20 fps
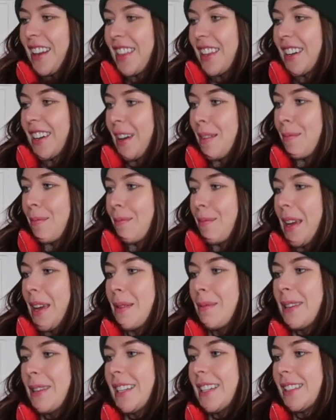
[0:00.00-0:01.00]
I think I
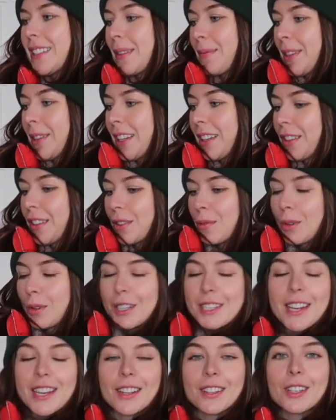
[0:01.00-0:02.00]
maybe need something a little
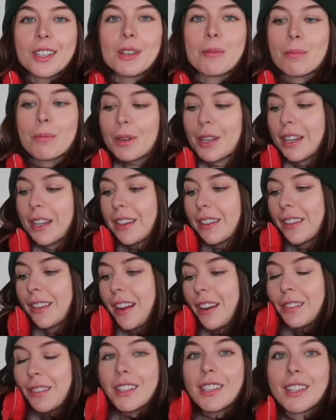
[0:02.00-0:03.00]
more tailored, but
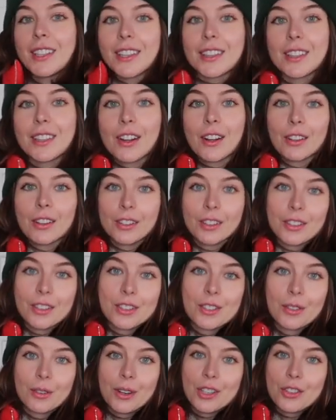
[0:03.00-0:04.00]
I really like the color,
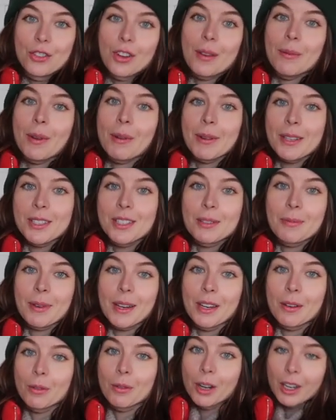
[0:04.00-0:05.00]
so I try my best to
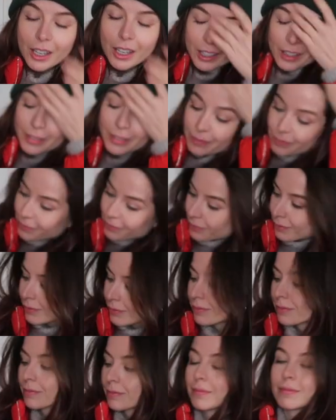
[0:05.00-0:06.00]
make it work.
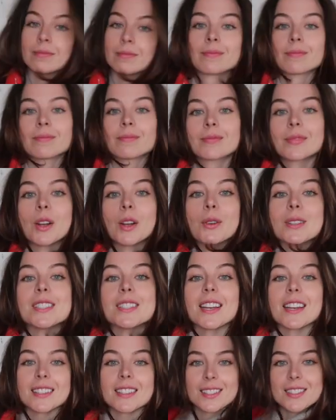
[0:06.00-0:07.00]

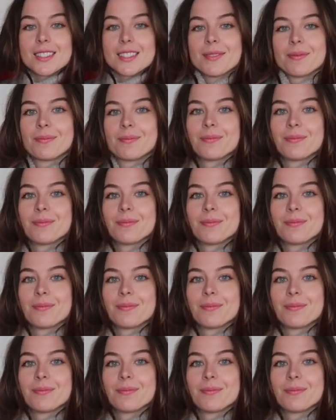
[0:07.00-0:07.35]
What's next?